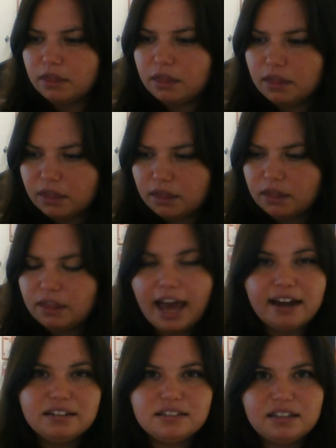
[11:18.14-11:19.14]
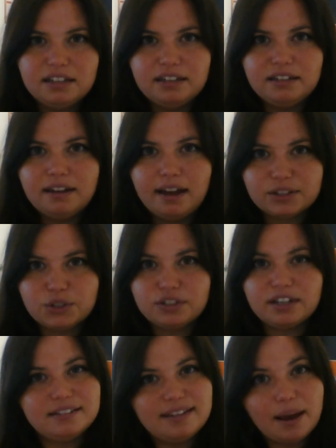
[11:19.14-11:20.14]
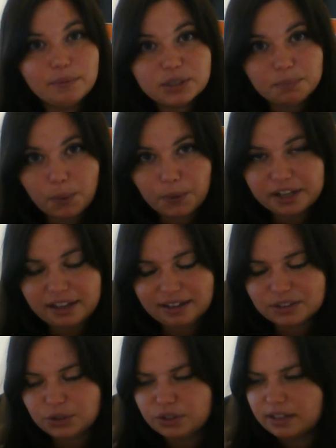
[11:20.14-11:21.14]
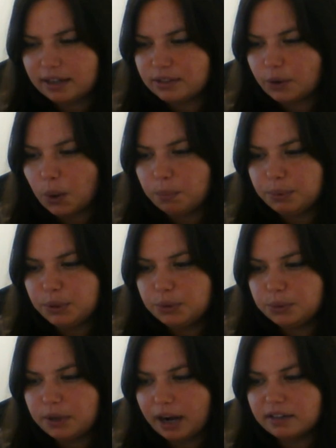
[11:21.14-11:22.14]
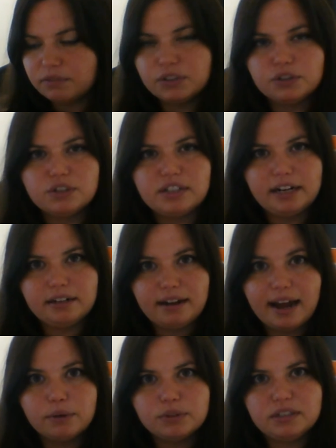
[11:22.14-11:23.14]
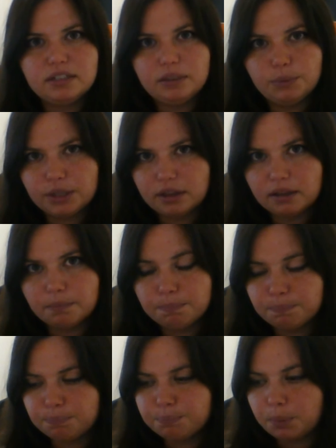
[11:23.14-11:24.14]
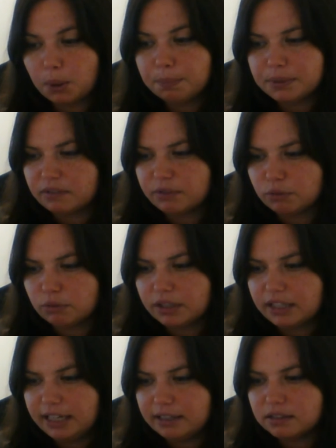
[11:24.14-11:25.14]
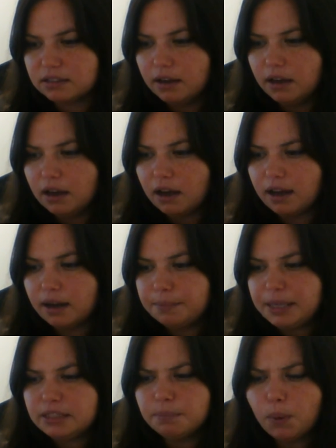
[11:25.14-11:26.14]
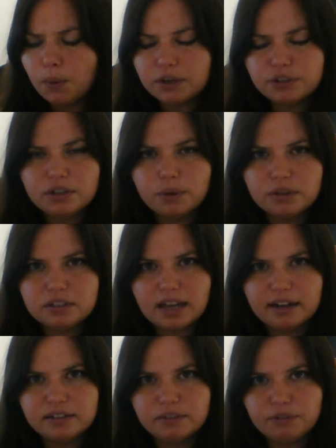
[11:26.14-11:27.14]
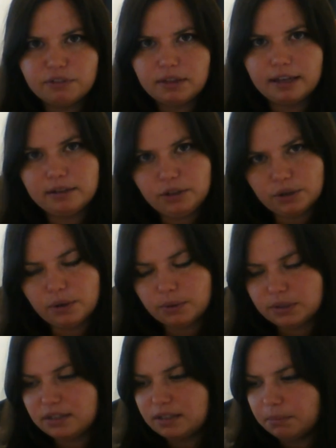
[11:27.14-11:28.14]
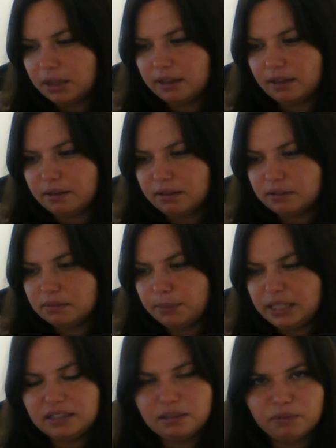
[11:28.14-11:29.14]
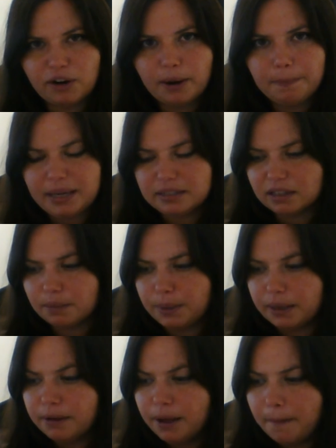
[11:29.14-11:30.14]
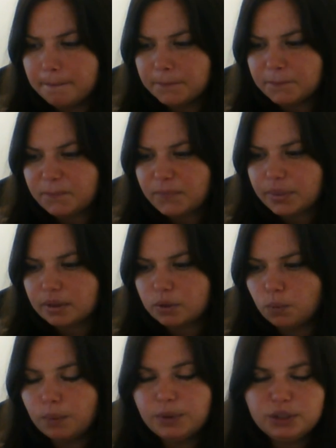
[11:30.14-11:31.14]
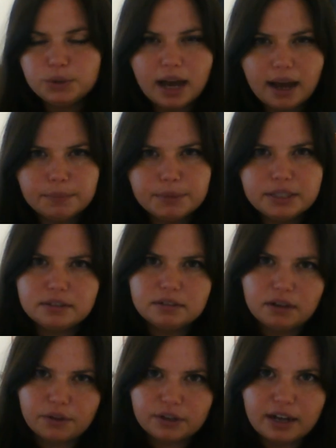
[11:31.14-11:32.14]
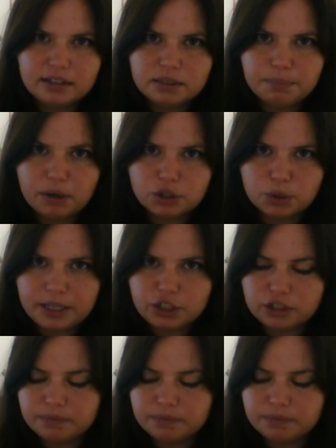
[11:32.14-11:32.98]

that is the exercise. That was the point of the exercise. I hope you kind of understand it now and see what the purpose of it really is. It's important to know this kind of thing. You know, it's something that may seem very basic, but when we do commas and other kinds of punctuation,